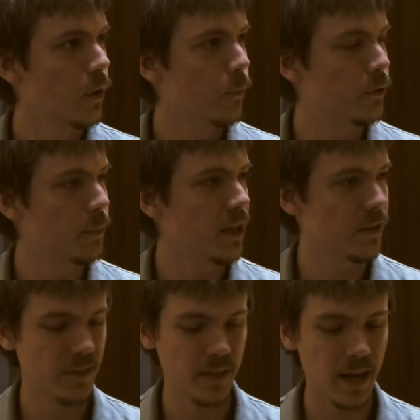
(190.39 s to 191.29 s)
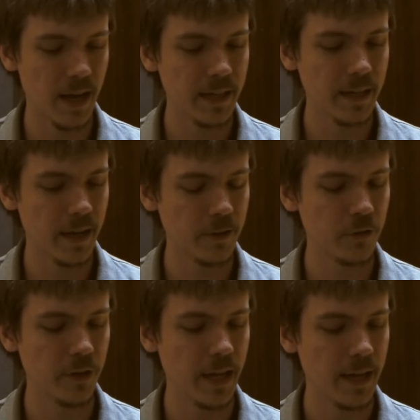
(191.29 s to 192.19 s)
which means that I can
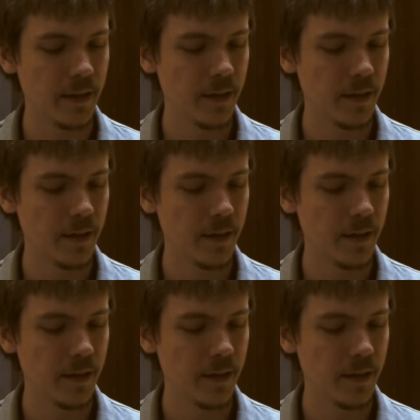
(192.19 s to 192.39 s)
actually